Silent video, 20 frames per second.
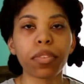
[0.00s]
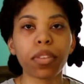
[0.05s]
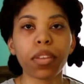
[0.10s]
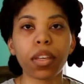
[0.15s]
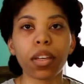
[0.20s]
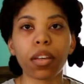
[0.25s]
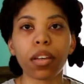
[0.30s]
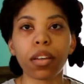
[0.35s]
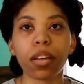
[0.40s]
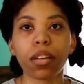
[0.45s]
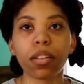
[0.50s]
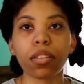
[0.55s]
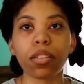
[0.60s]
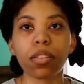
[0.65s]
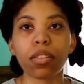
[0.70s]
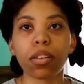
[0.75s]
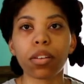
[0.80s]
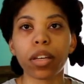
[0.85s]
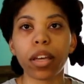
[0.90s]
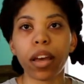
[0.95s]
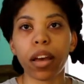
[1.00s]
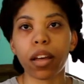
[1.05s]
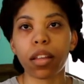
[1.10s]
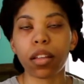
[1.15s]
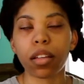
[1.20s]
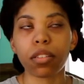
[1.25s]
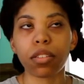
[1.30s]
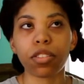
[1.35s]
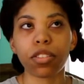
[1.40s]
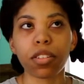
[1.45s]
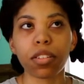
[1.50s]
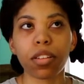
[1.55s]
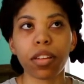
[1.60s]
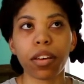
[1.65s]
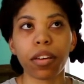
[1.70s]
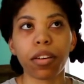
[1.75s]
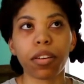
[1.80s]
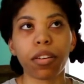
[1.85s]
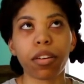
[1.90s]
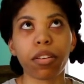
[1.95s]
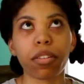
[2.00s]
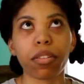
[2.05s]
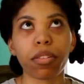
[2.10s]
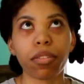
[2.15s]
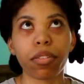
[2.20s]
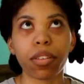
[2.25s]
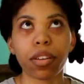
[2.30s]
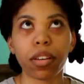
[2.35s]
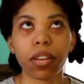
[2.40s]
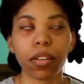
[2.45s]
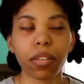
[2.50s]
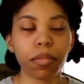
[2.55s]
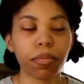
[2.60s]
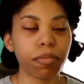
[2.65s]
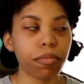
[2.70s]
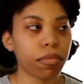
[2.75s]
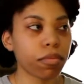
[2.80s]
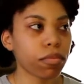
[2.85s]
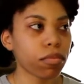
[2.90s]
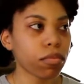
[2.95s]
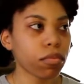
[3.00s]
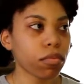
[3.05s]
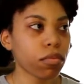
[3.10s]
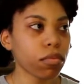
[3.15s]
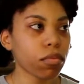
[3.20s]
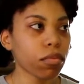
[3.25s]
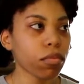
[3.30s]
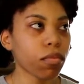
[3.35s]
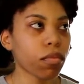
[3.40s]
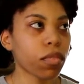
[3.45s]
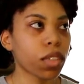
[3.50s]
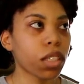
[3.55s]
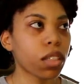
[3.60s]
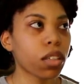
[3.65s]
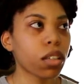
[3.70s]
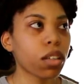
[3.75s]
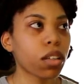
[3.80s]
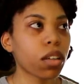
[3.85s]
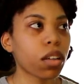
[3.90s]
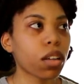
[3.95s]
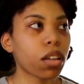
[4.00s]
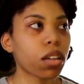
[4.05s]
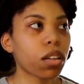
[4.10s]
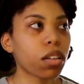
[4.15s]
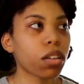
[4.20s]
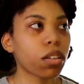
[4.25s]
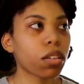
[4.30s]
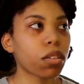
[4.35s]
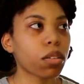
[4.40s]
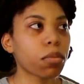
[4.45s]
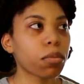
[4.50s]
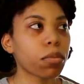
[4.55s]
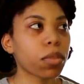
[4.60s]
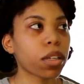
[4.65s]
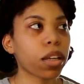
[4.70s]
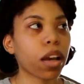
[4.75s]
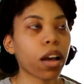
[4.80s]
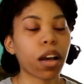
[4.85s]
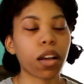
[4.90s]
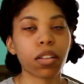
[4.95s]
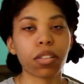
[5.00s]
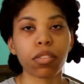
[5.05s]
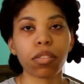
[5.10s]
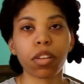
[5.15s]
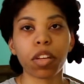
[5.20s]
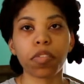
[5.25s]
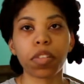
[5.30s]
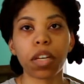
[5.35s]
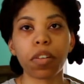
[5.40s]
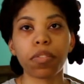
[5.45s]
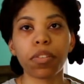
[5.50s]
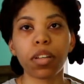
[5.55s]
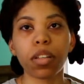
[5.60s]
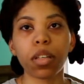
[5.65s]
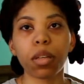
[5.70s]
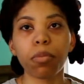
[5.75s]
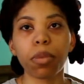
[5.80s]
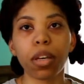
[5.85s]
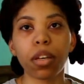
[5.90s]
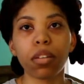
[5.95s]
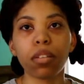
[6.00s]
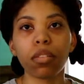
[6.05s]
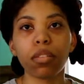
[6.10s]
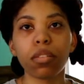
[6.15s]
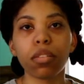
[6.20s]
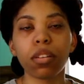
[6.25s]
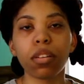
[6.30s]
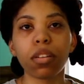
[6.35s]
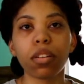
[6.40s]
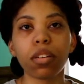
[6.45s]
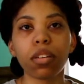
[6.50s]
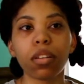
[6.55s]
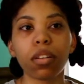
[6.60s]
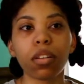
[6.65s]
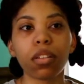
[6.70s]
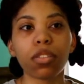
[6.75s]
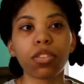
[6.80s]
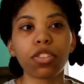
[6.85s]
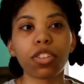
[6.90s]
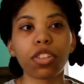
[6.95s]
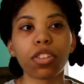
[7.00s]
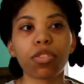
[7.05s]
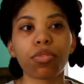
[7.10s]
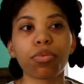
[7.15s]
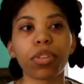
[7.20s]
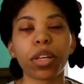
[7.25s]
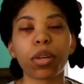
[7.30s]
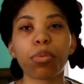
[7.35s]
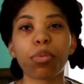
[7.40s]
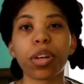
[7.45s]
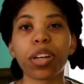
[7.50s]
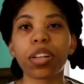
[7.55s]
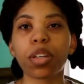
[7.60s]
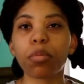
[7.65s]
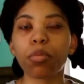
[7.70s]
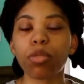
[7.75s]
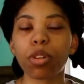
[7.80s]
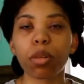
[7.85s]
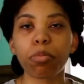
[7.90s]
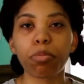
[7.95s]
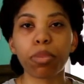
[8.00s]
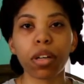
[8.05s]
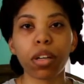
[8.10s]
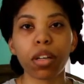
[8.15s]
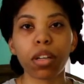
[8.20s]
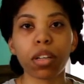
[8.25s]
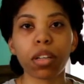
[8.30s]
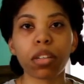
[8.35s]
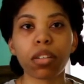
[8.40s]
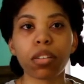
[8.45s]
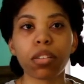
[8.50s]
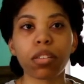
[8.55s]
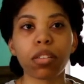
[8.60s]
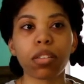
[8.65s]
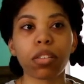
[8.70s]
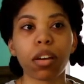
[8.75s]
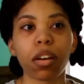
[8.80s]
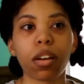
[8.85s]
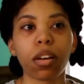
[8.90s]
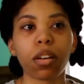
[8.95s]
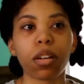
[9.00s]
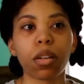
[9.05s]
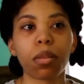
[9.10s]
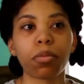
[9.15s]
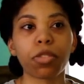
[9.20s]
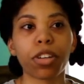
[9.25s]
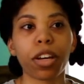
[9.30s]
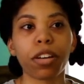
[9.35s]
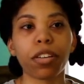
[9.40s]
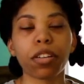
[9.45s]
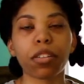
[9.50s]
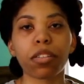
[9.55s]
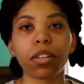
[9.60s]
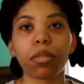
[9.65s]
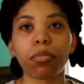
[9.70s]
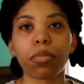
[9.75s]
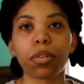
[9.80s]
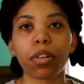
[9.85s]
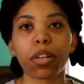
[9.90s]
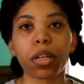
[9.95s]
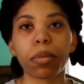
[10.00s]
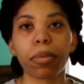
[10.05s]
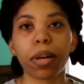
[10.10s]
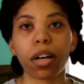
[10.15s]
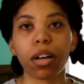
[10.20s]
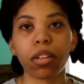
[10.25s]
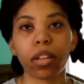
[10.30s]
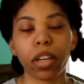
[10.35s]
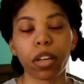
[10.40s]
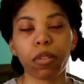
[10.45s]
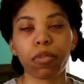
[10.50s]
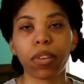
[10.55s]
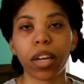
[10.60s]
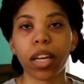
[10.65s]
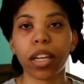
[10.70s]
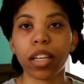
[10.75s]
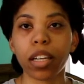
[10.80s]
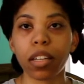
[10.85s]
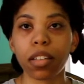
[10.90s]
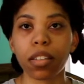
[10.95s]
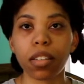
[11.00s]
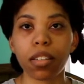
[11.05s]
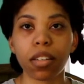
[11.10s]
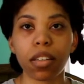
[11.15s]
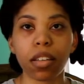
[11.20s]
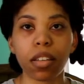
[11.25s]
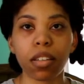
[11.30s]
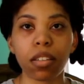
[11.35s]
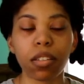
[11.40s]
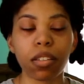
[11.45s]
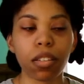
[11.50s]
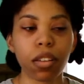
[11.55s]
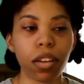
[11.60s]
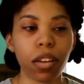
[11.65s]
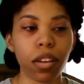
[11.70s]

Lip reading: And so yeah, that's just like another thing. Yeah, so I've definitely been just like reading more books, trying to learn more about like finances.